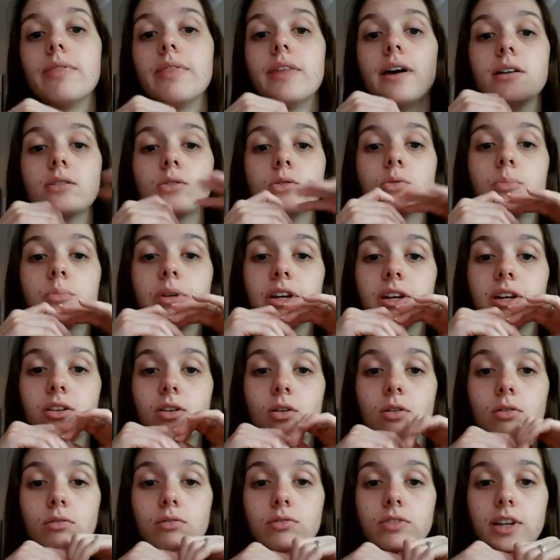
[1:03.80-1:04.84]
that could be a
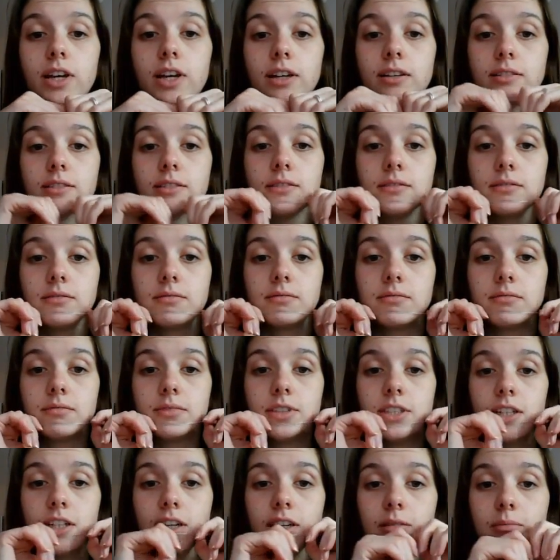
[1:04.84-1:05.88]
goal for next
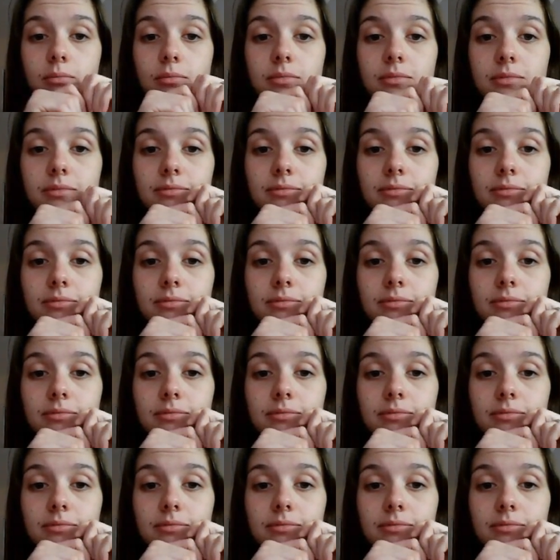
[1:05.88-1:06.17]
time.